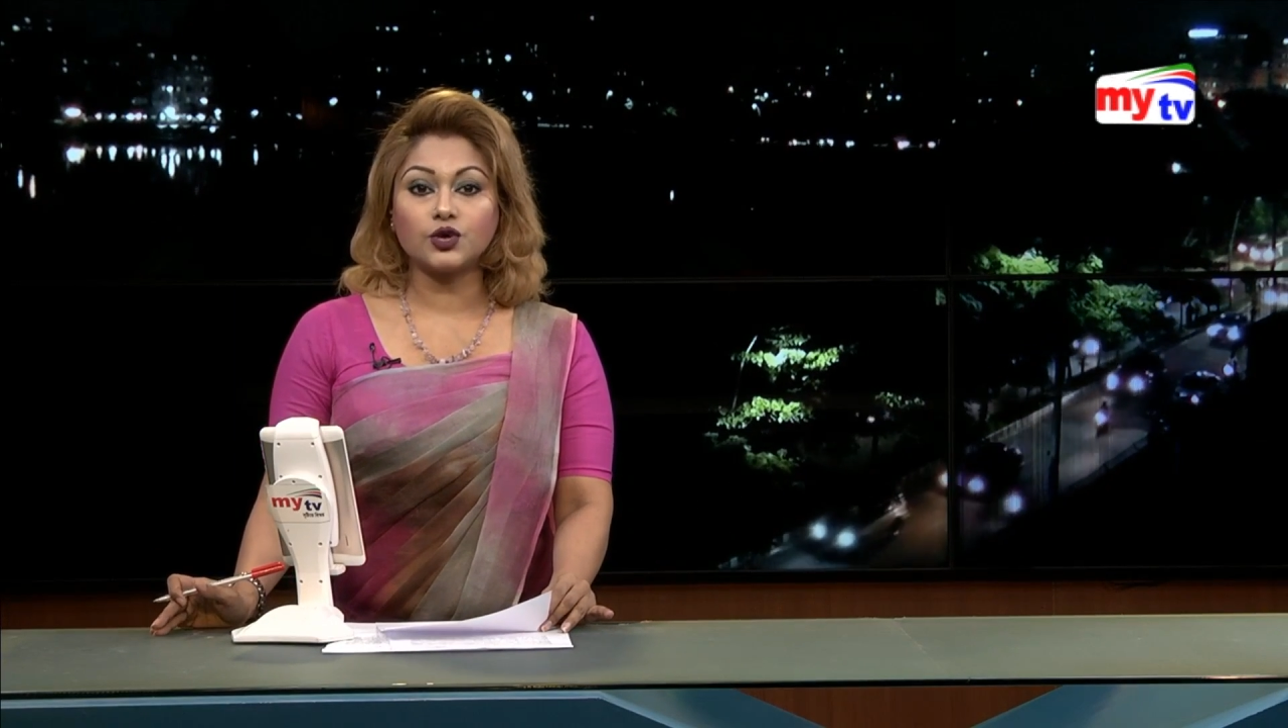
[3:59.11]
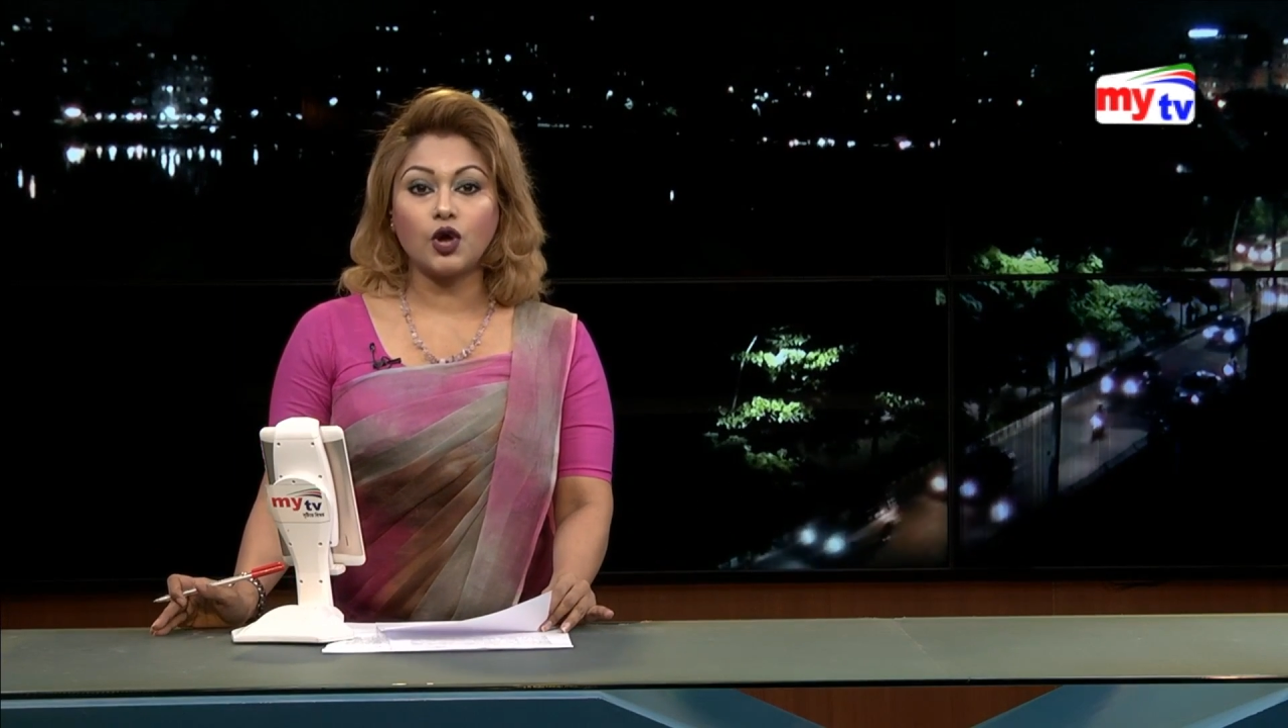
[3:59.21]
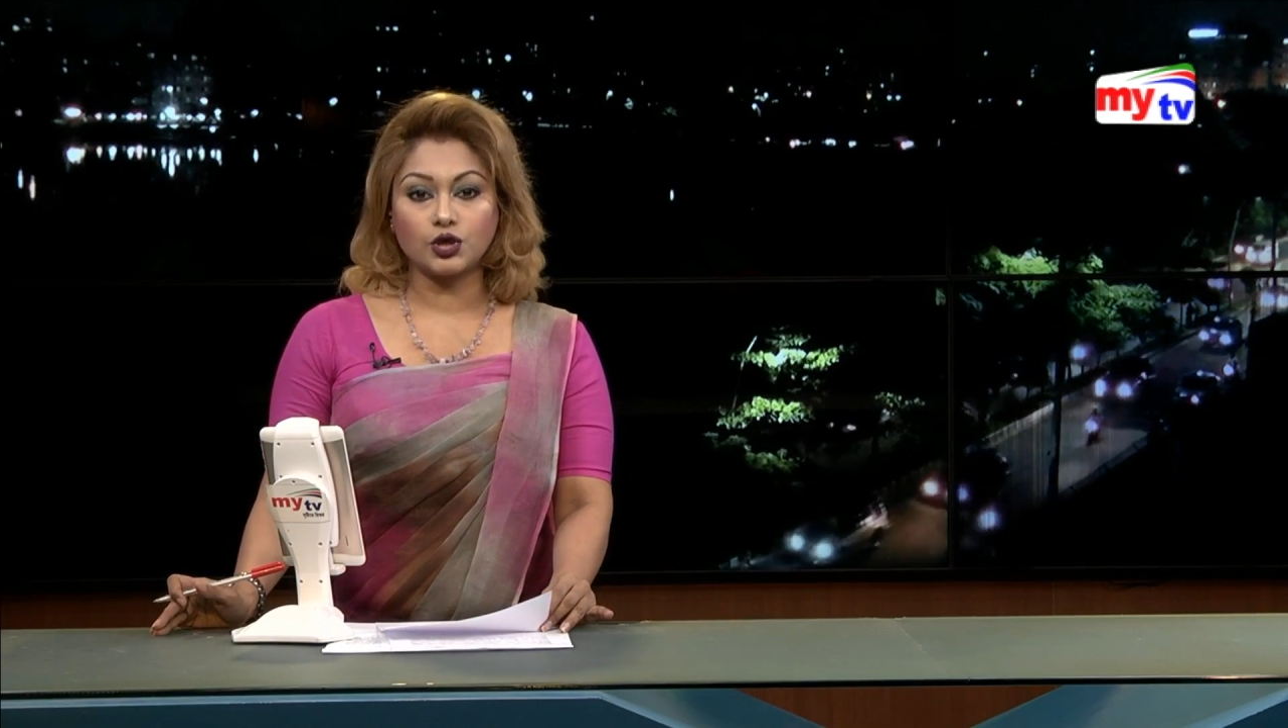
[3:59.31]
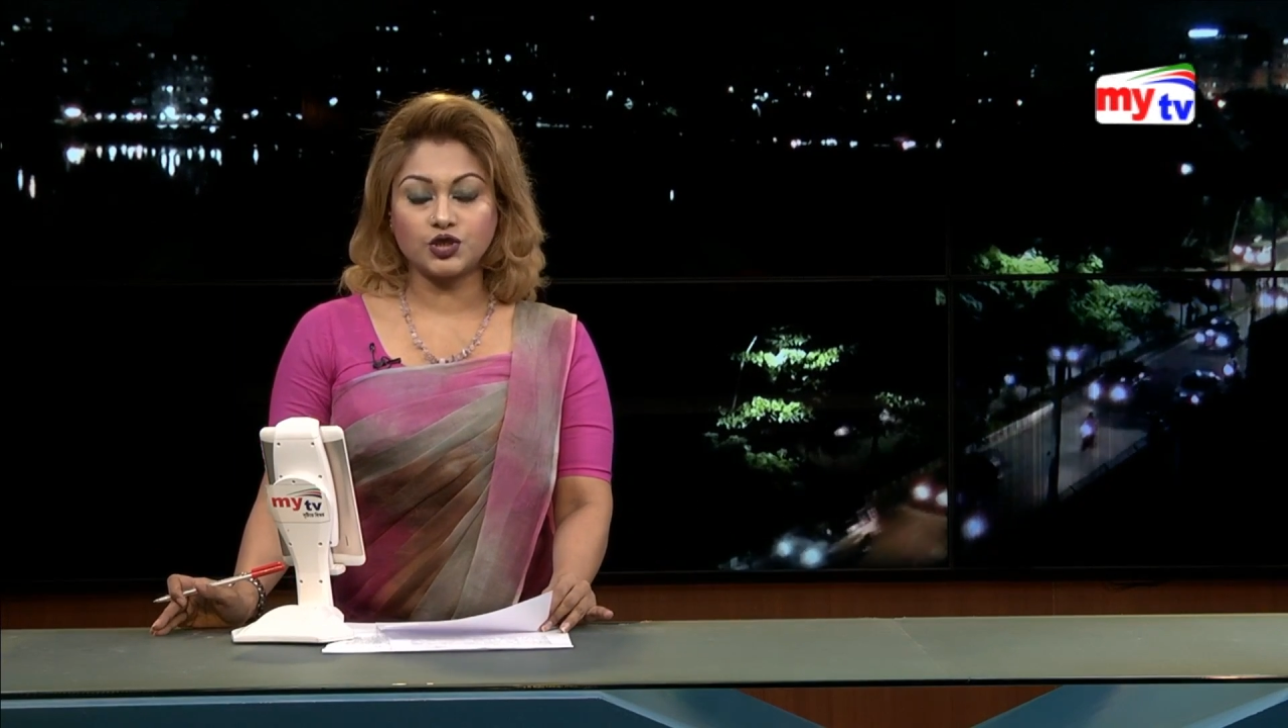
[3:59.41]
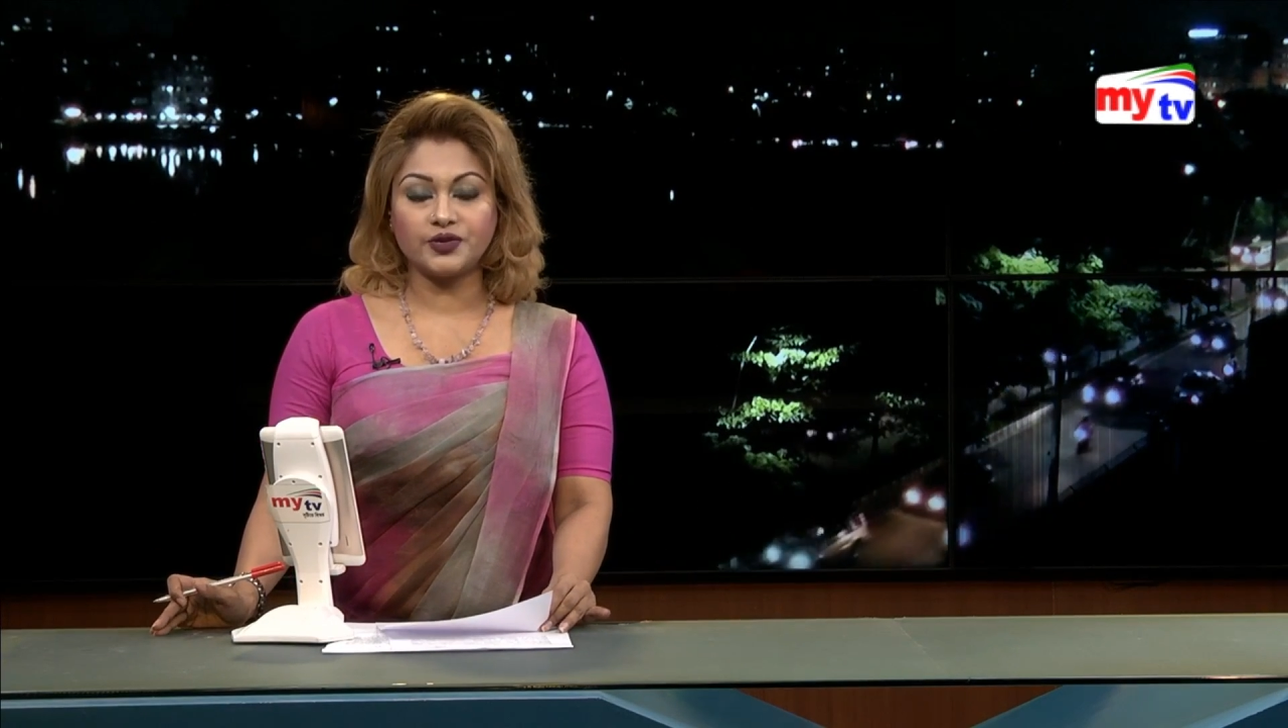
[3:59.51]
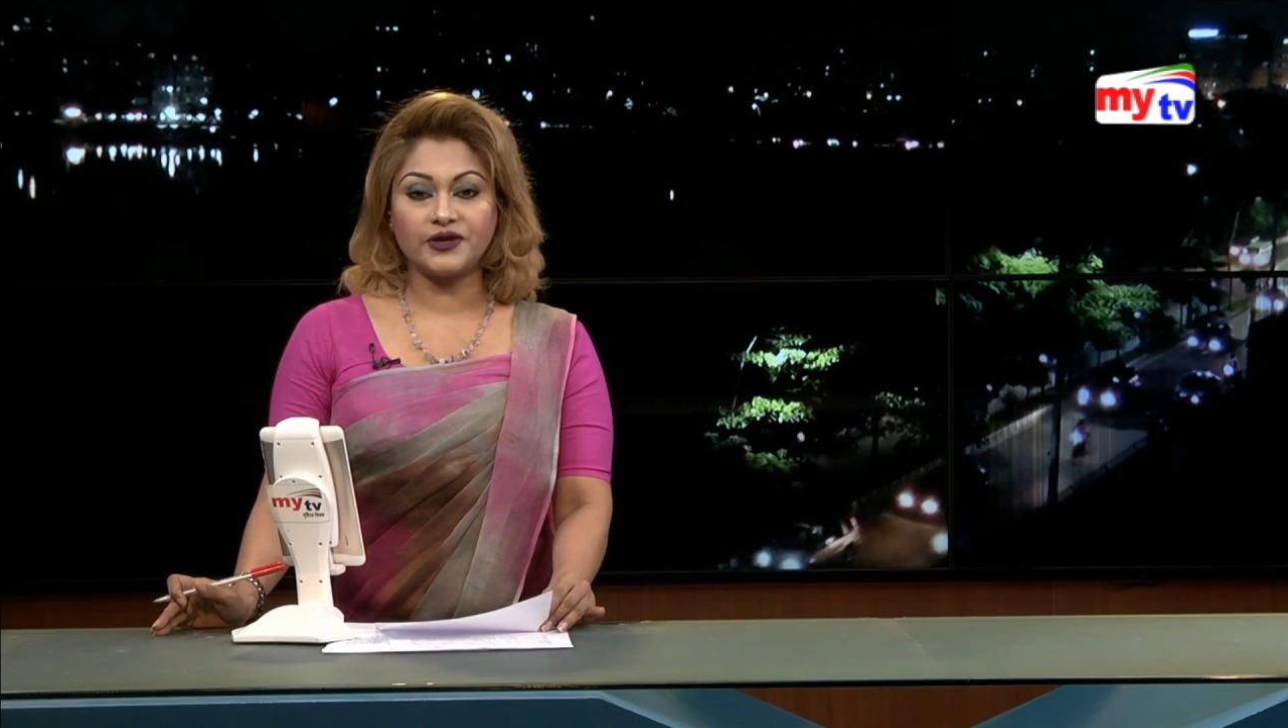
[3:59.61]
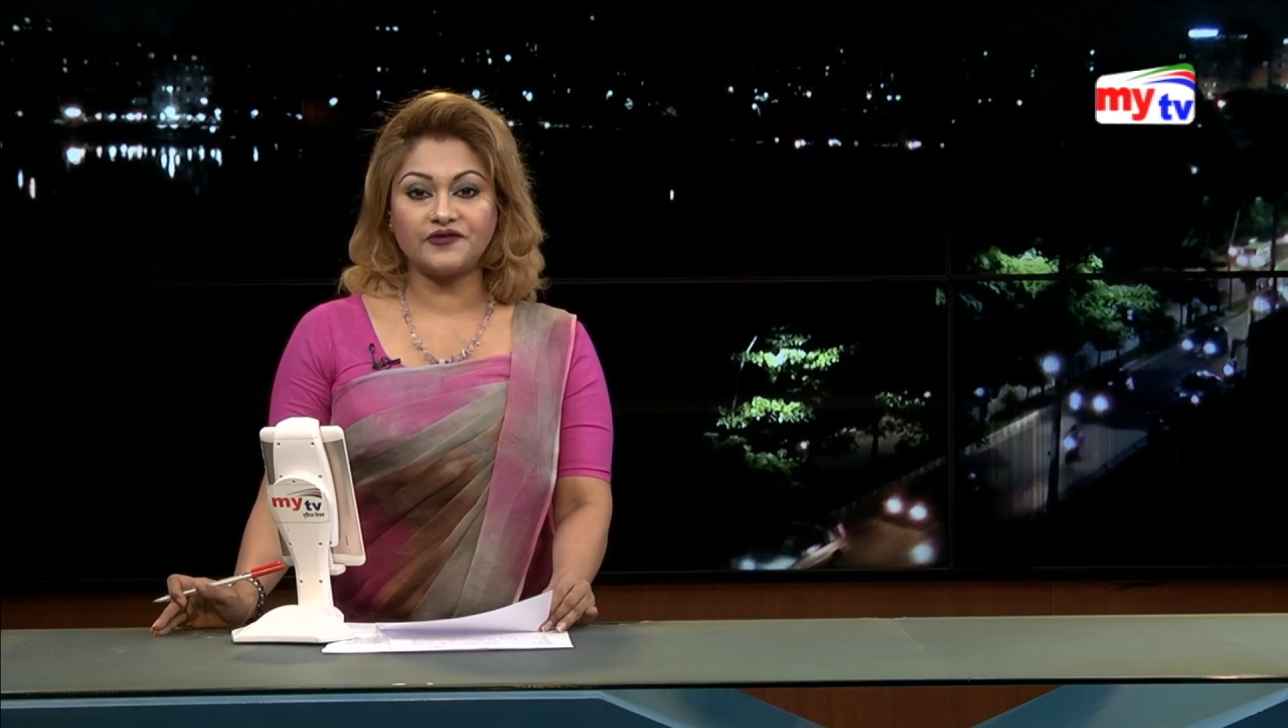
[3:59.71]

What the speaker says: October